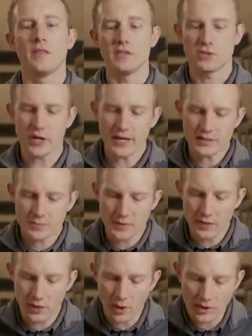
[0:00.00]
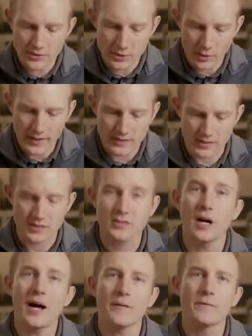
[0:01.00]
The transmitter also has a
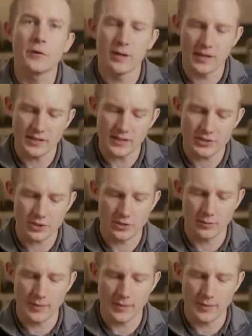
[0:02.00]
slot for an additional